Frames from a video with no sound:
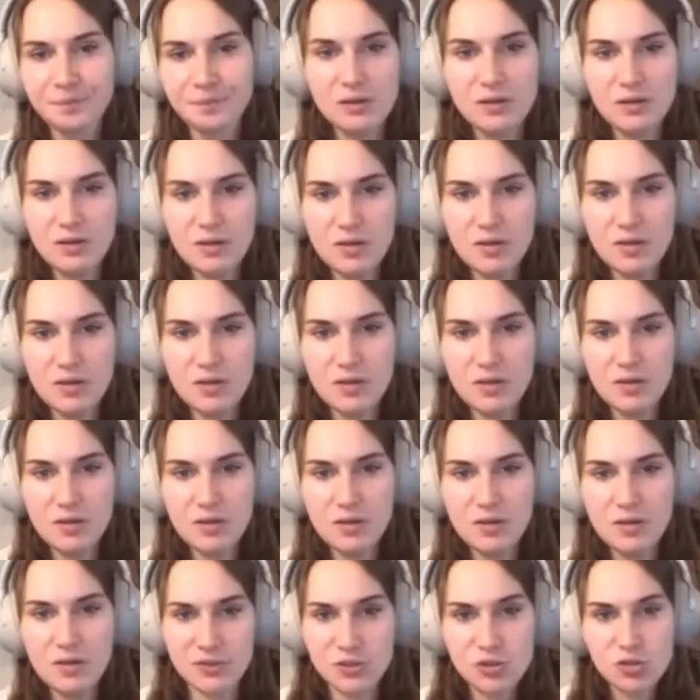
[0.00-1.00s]
they
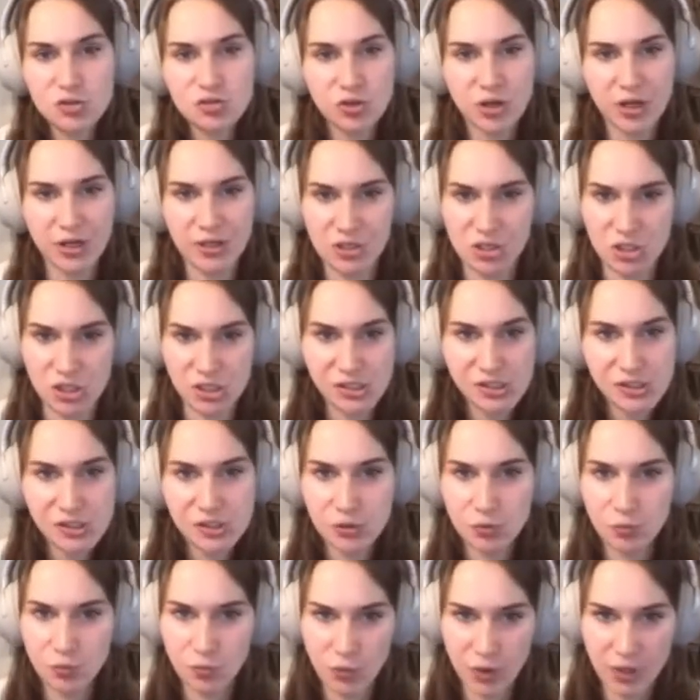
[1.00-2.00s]
have two strategies.
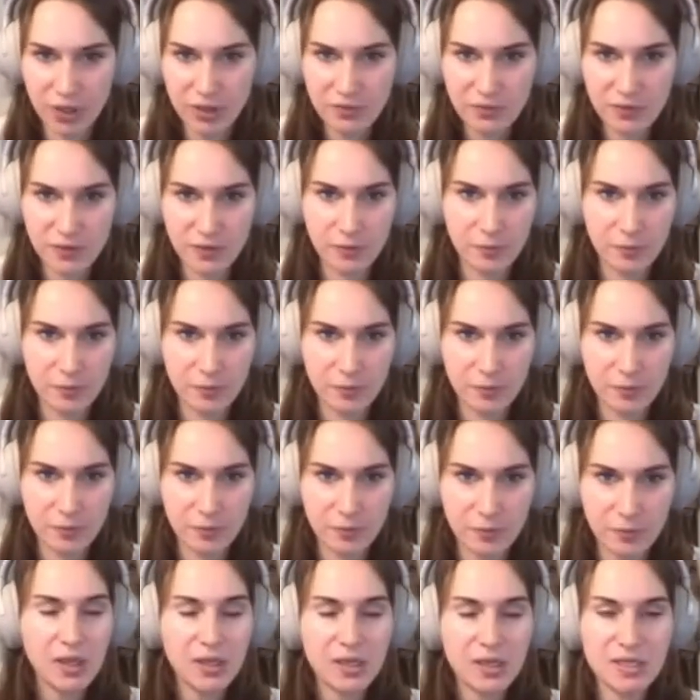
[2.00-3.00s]
One of them
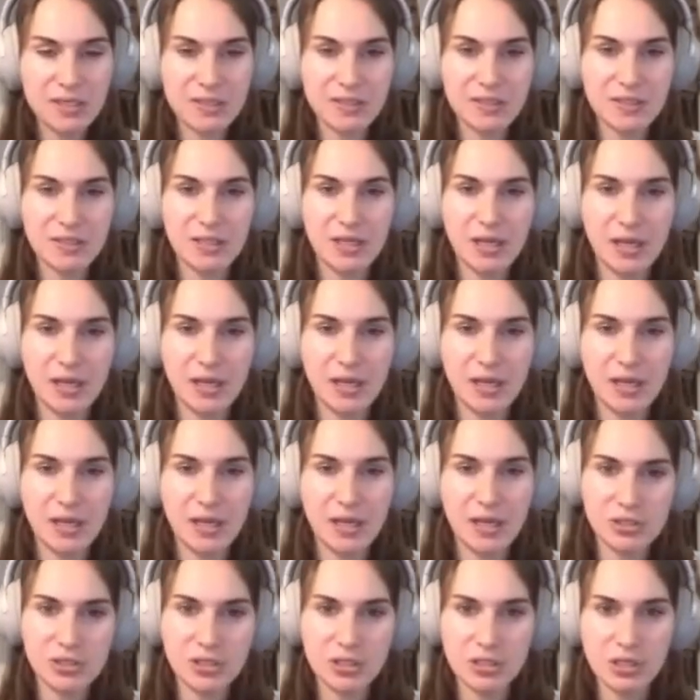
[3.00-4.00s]
is they
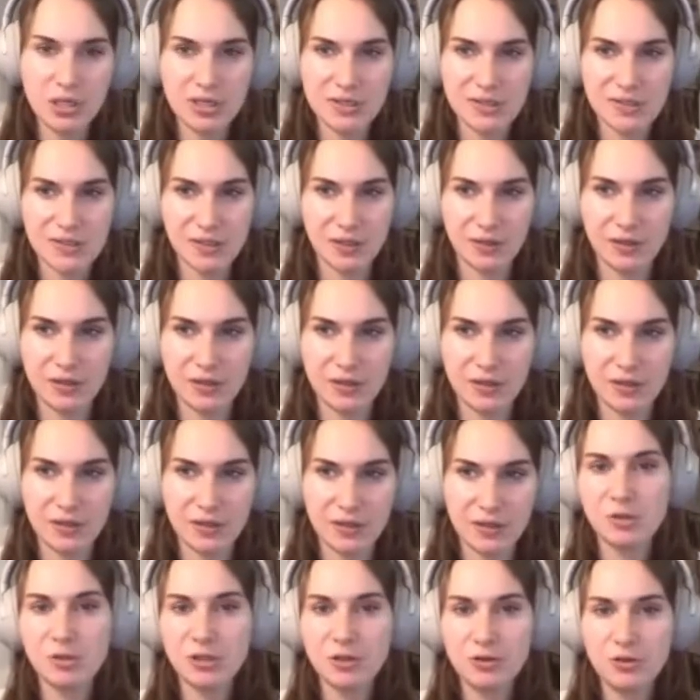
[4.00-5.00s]
actually assign
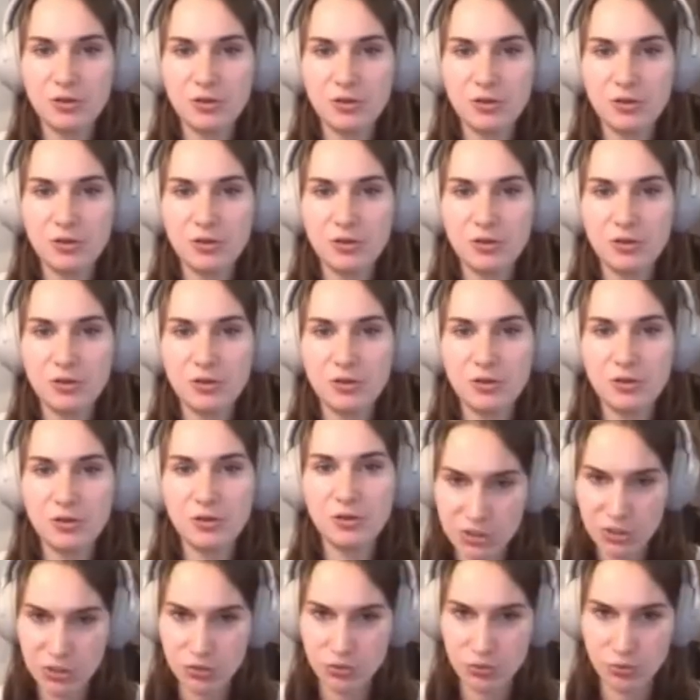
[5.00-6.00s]
similarity scores
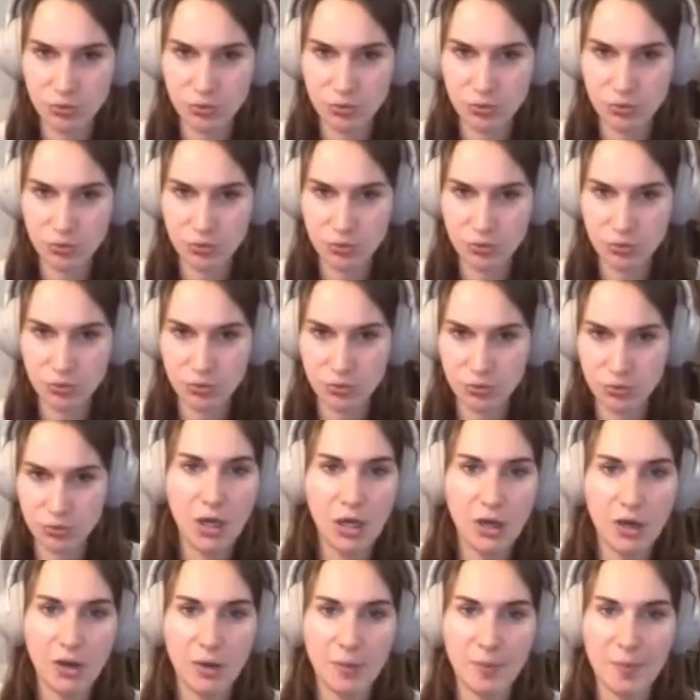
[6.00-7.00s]
to
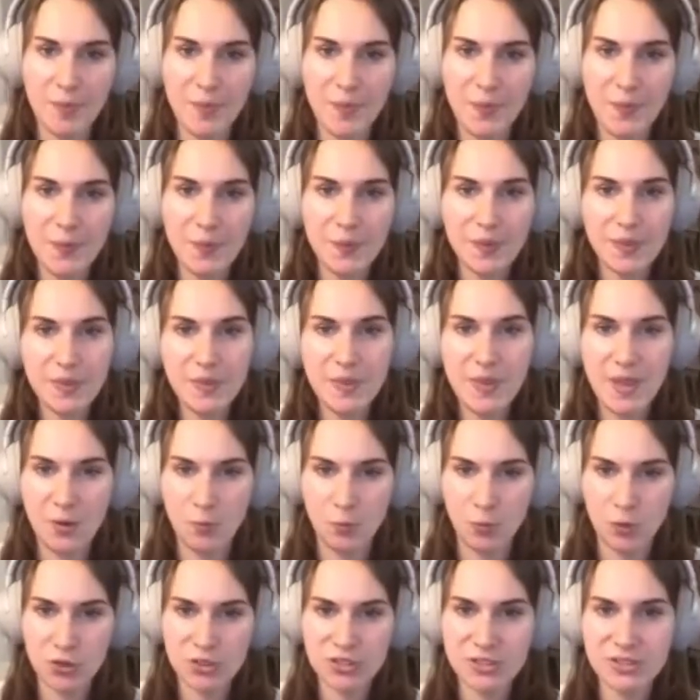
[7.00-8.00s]

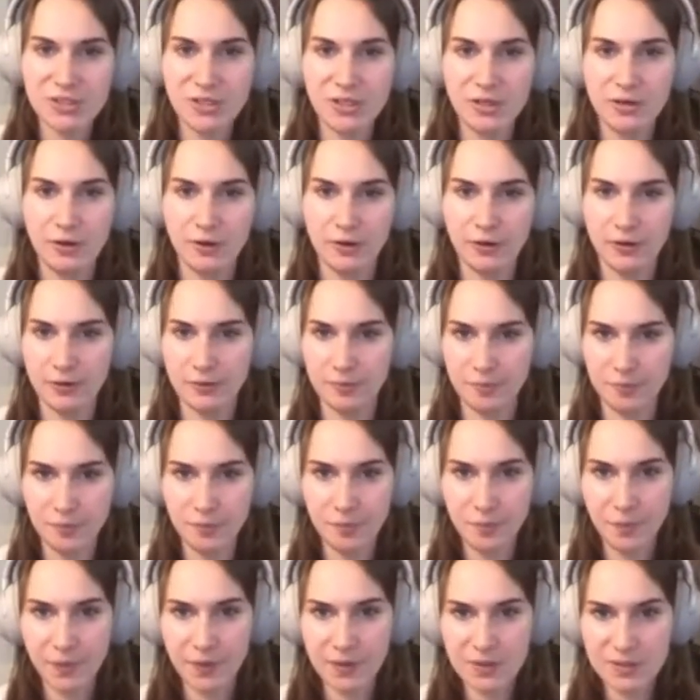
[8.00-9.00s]
networks that are
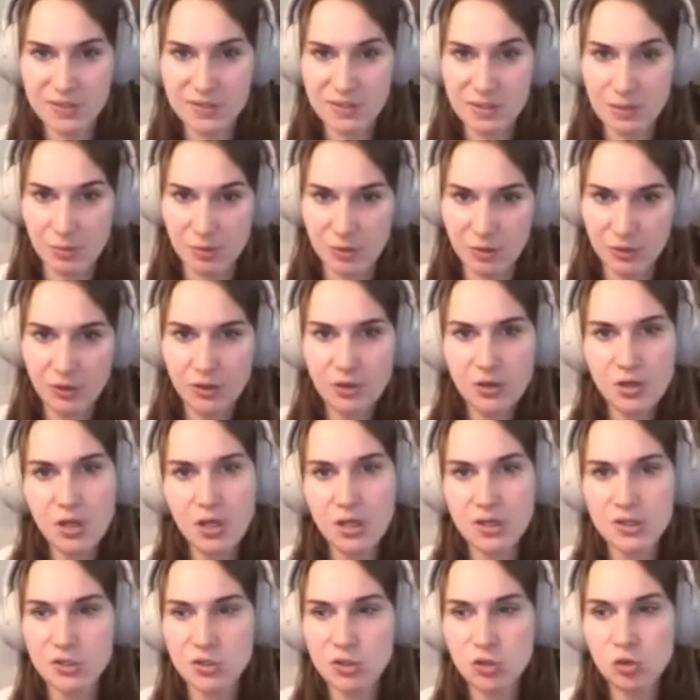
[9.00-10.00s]
similar,
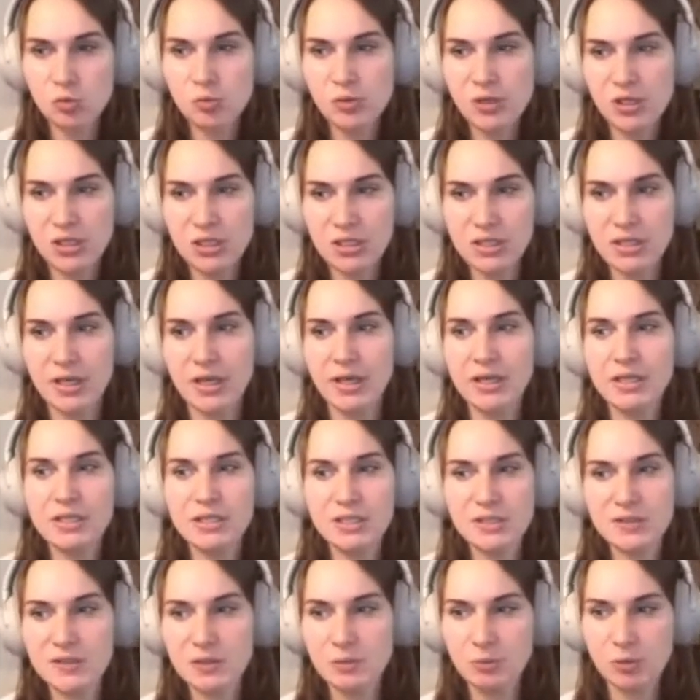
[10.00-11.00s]
assuming that
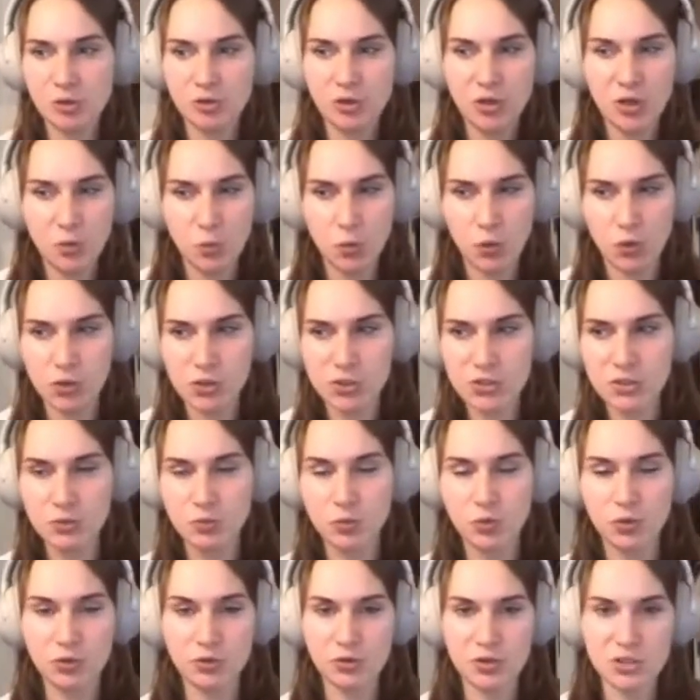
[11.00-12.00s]
similar networks
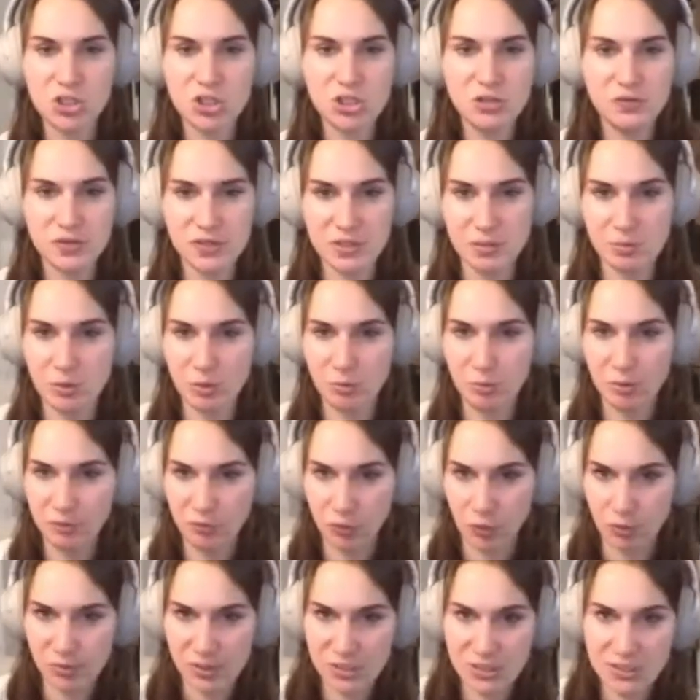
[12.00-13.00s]
will achieve a similar
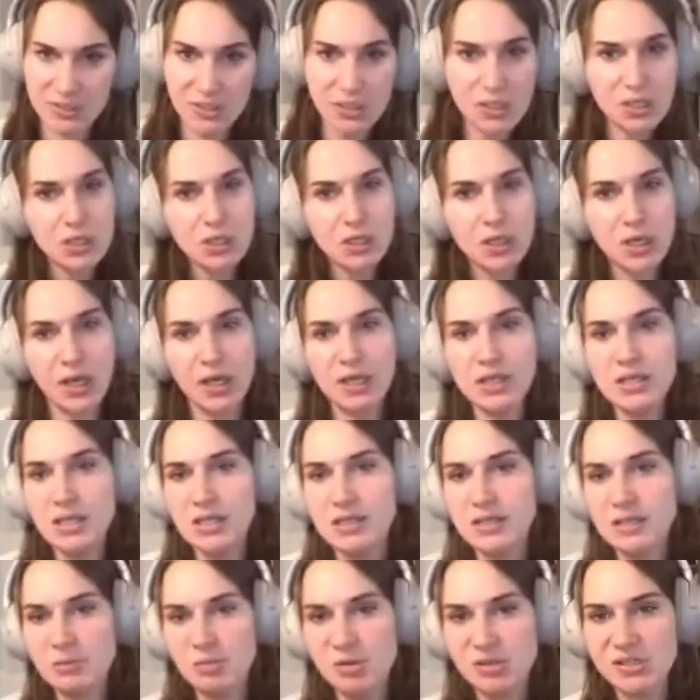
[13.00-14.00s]
performance. And then
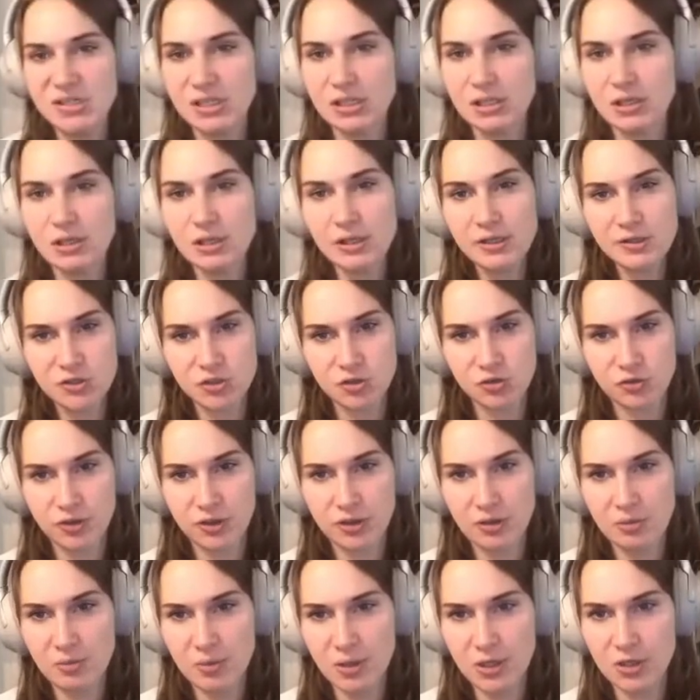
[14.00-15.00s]
they basically cluster
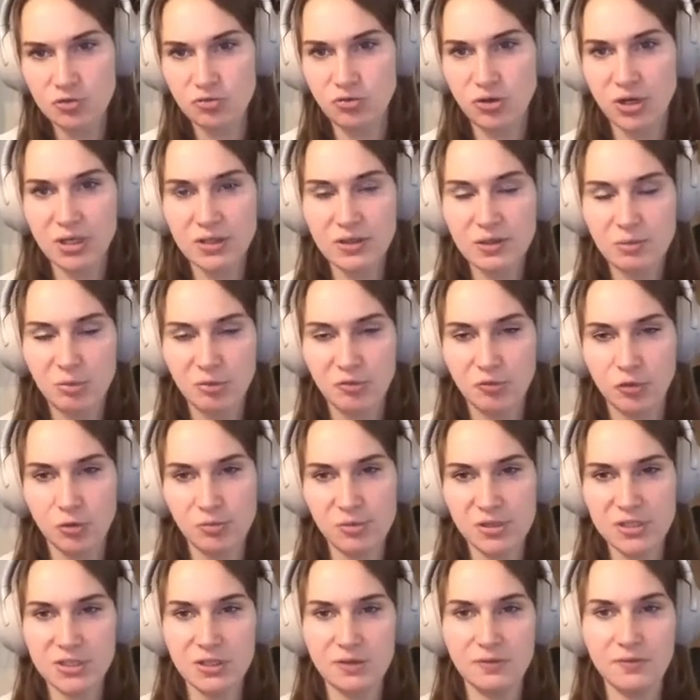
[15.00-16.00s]
them and rank the
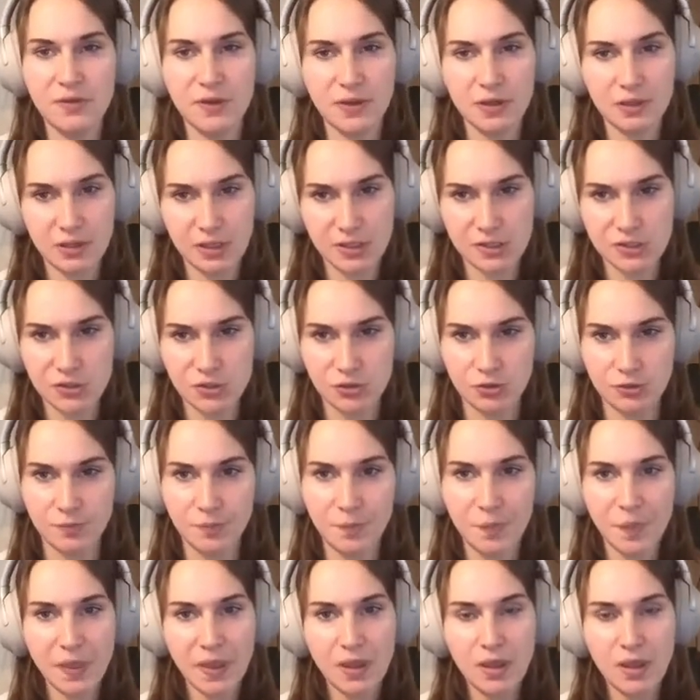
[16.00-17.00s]
performance of the cluster.
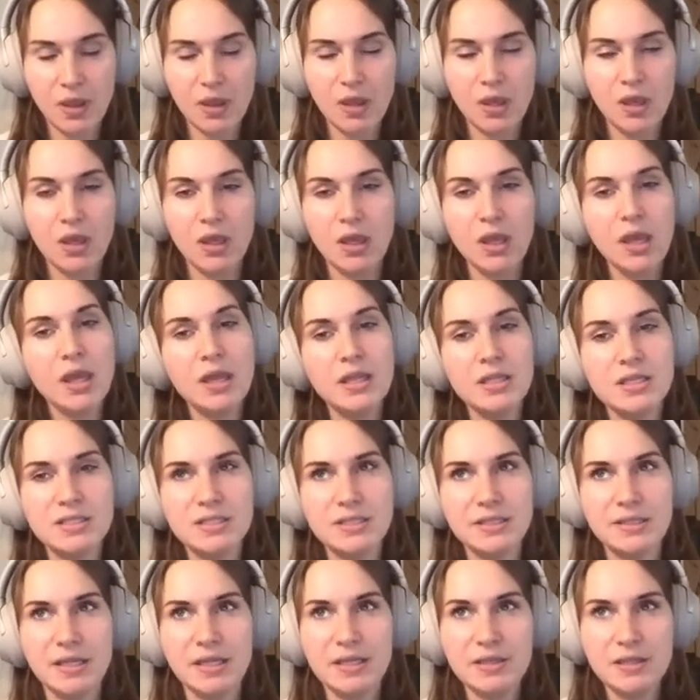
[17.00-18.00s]
And
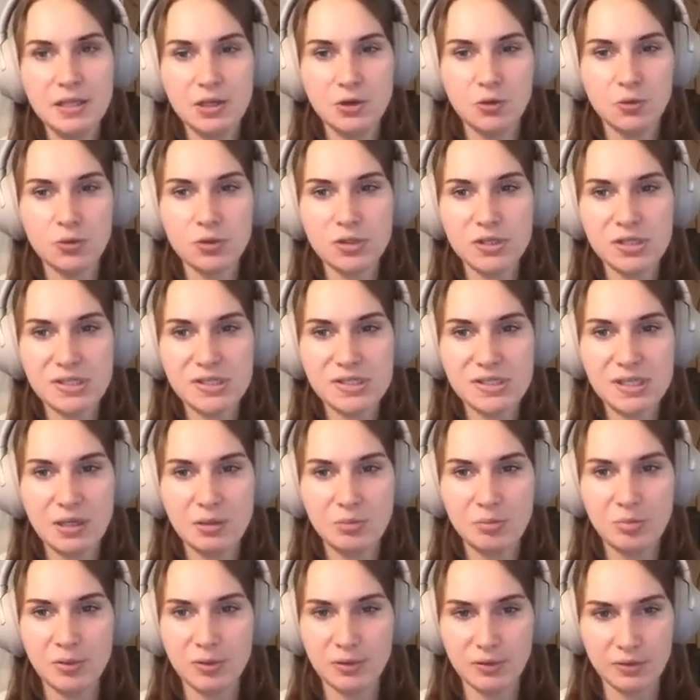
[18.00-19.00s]
then they only
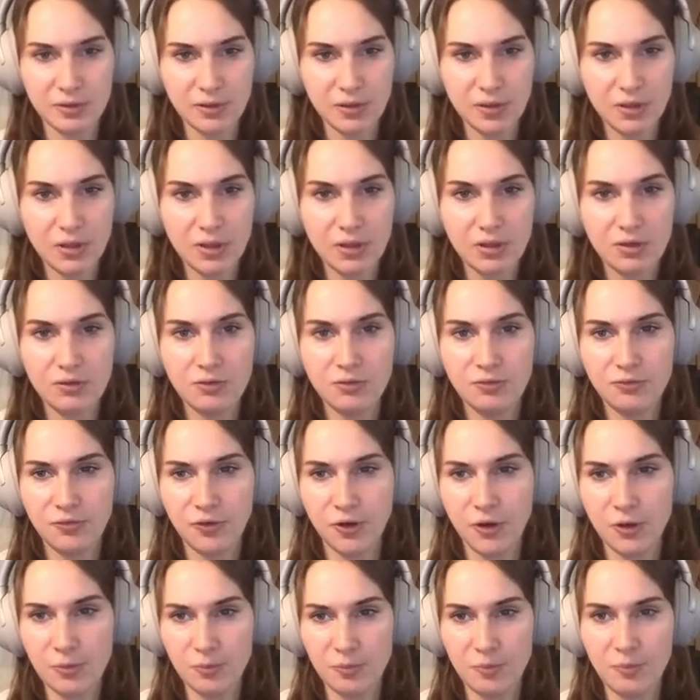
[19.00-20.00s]
sample
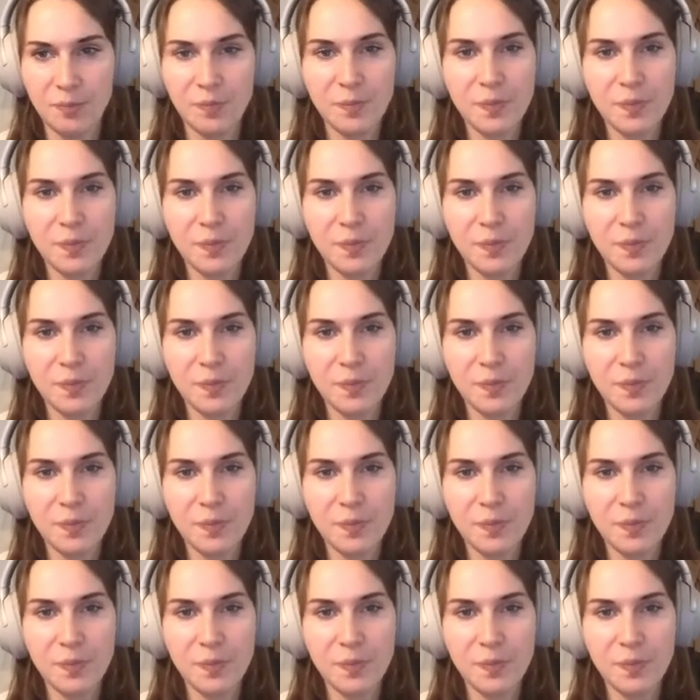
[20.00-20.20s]
from